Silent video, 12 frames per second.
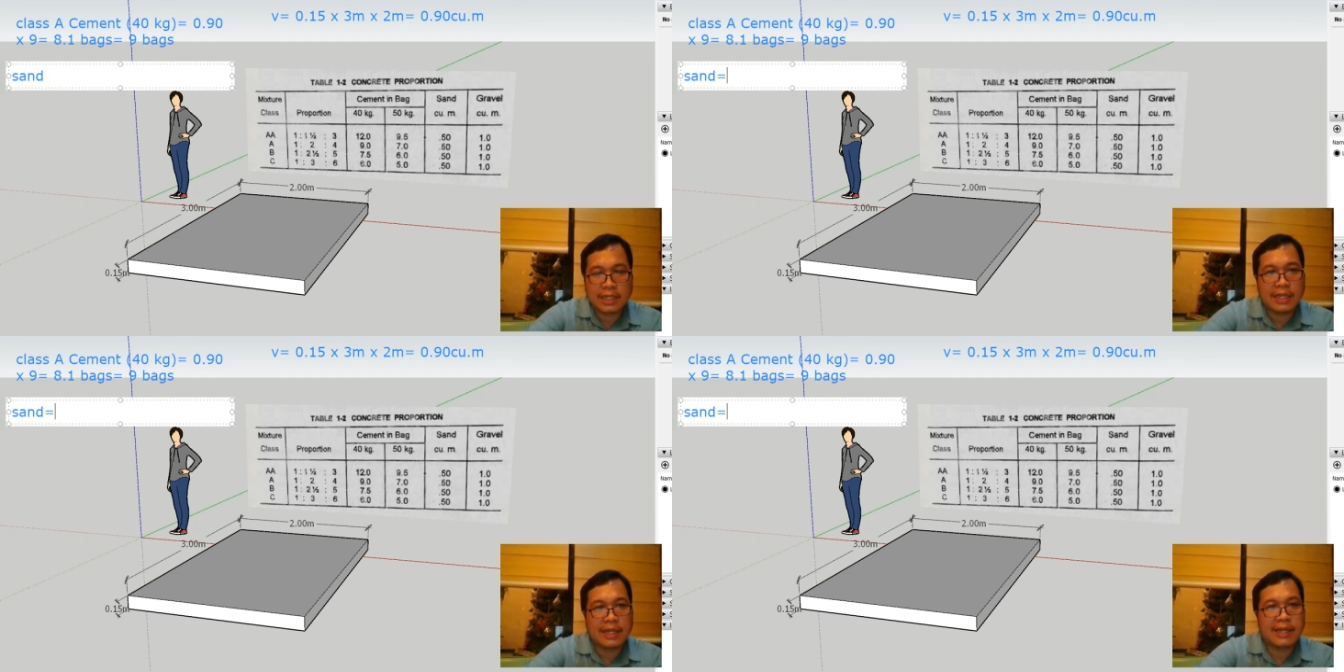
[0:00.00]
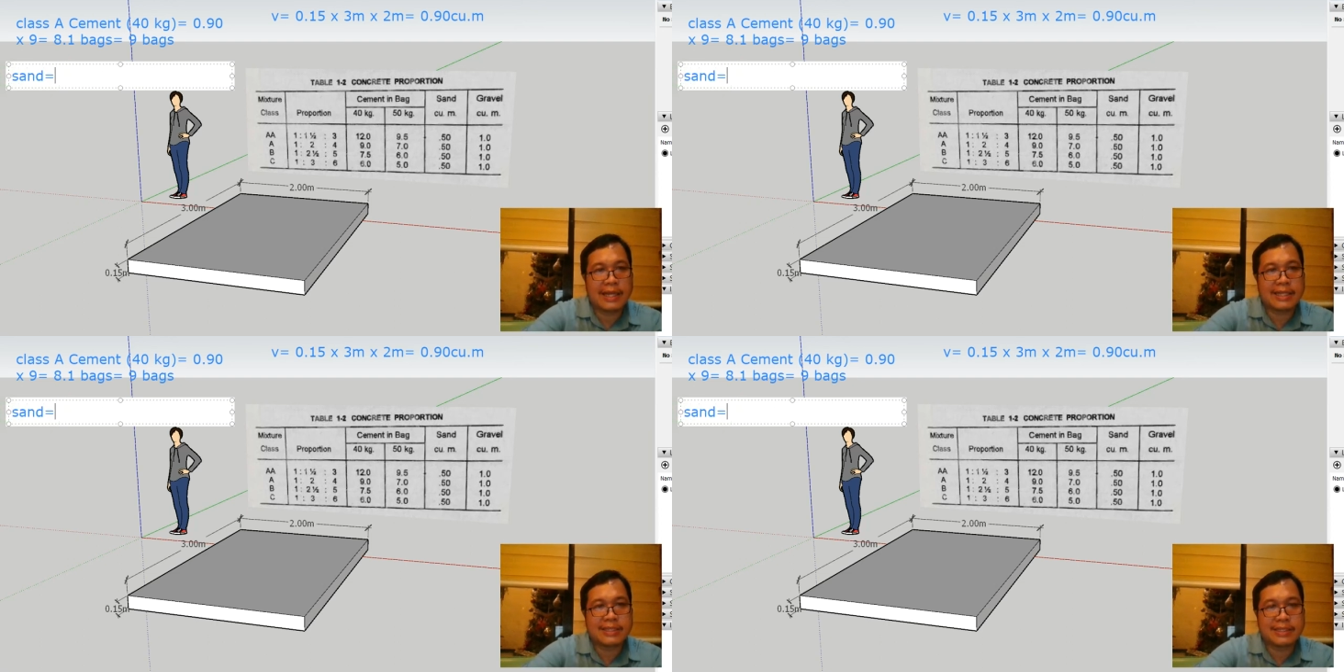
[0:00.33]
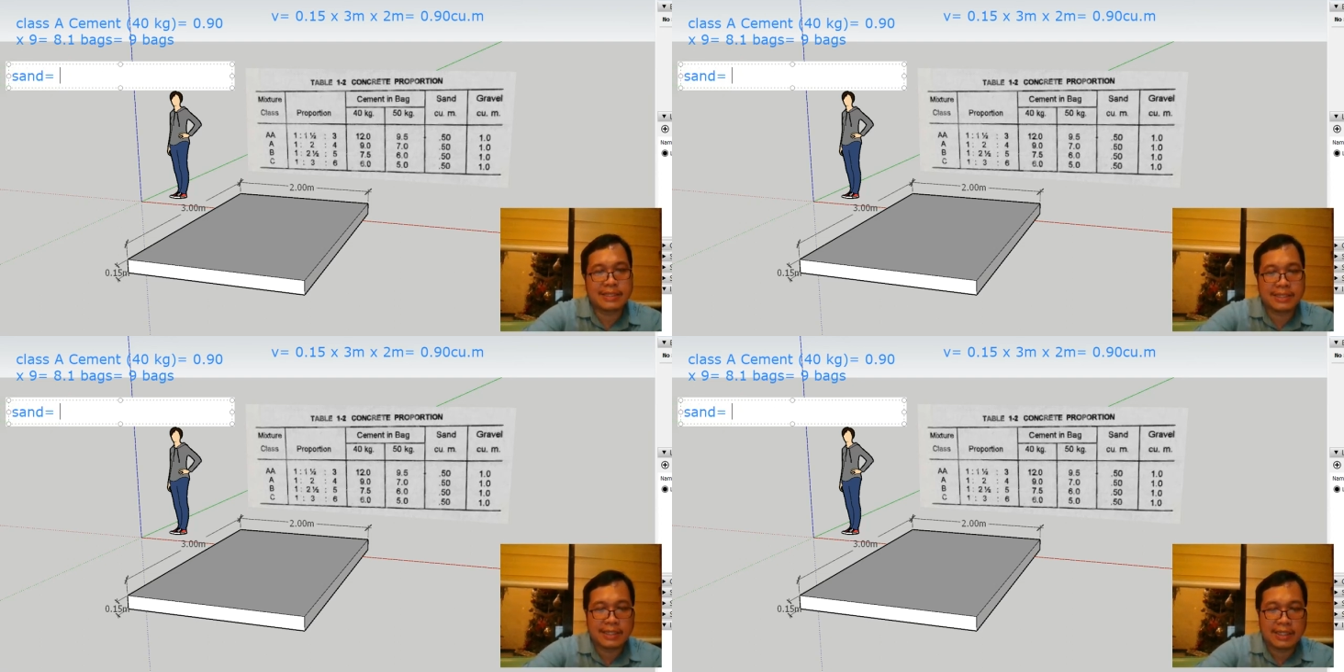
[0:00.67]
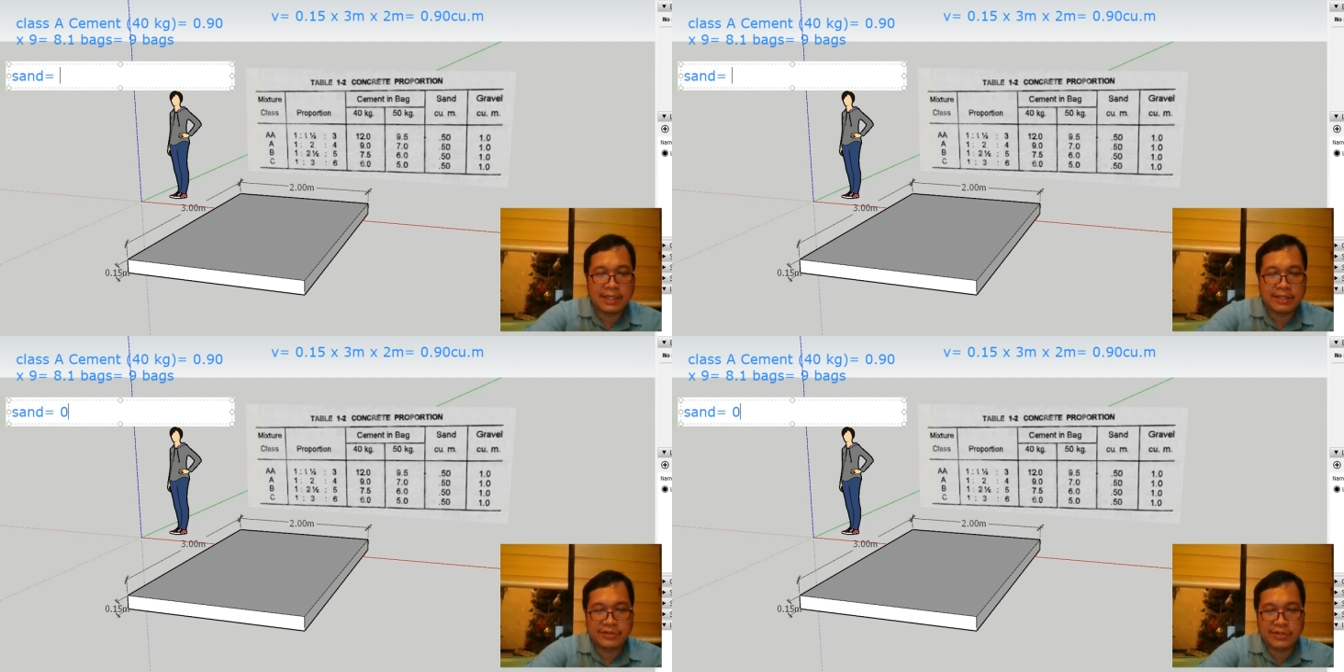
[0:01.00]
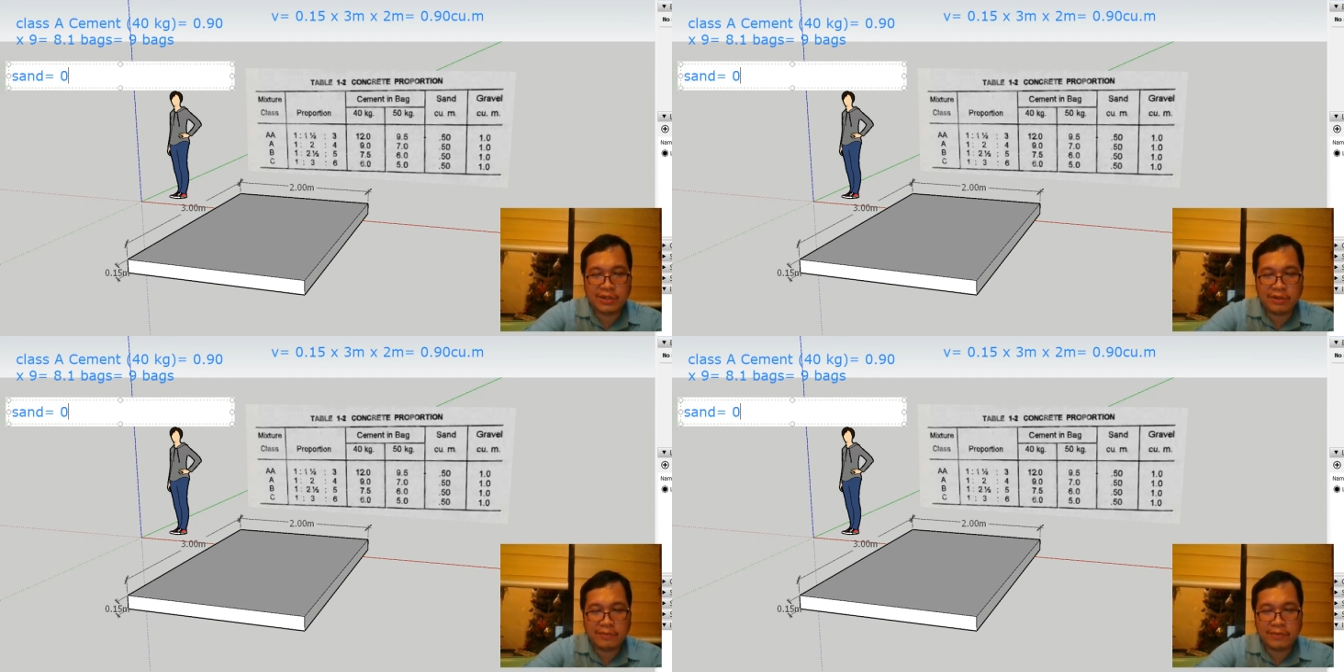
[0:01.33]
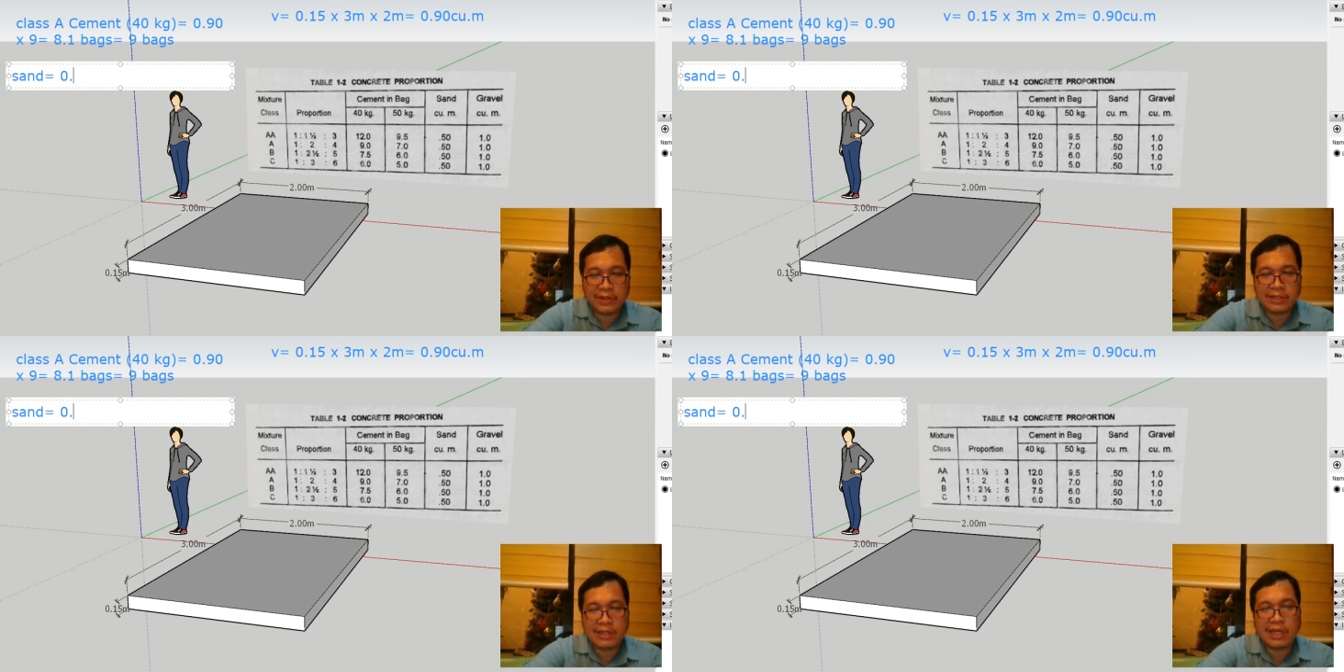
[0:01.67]
That's
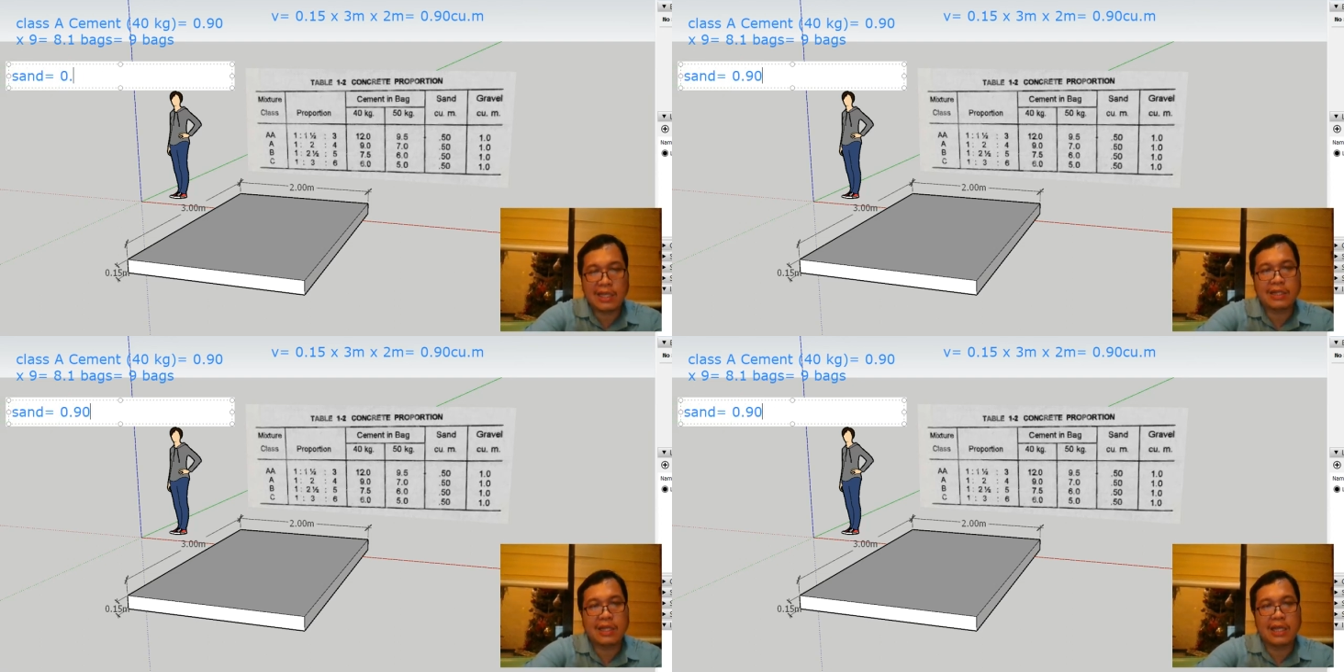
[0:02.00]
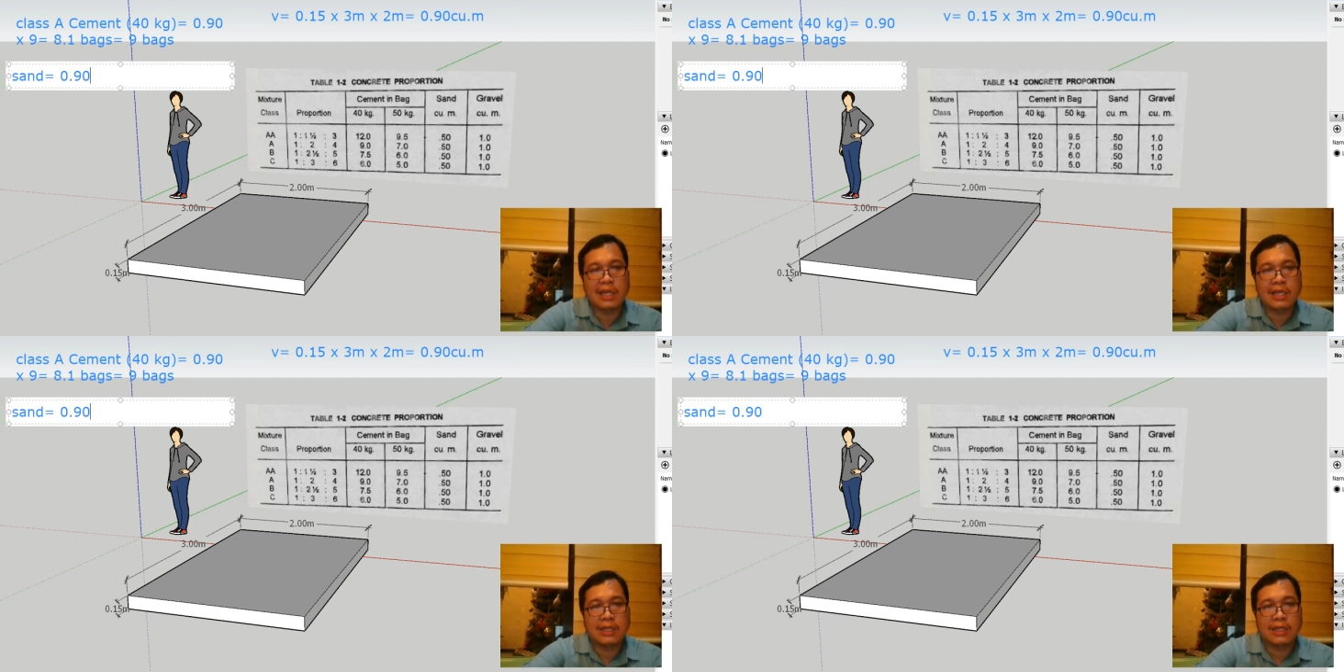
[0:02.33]
0.90